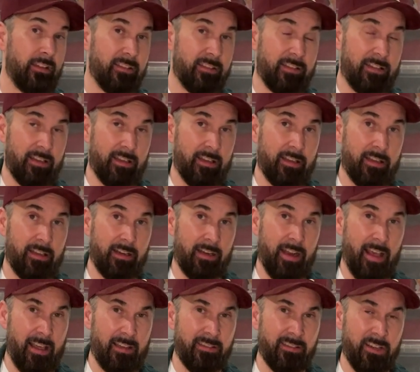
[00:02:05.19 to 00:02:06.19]
The
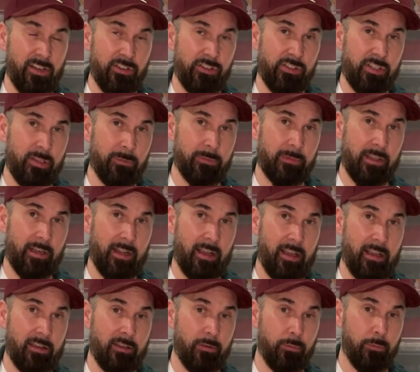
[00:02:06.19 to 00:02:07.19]
last Airship that
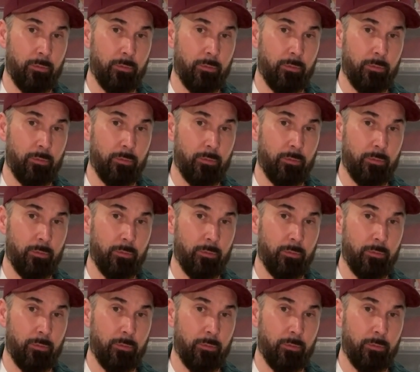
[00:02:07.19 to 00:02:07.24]
I